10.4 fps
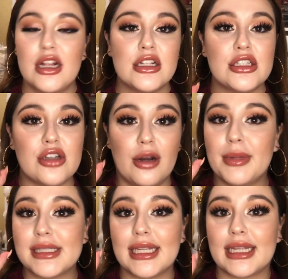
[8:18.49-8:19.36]
start
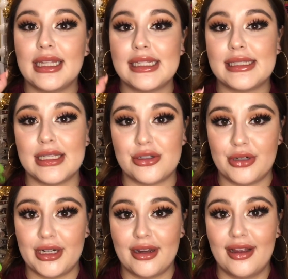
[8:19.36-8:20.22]
basically
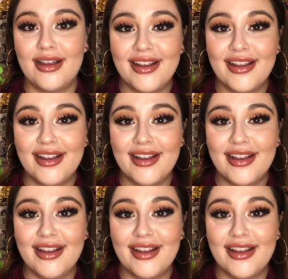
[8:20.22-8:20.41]
scissoring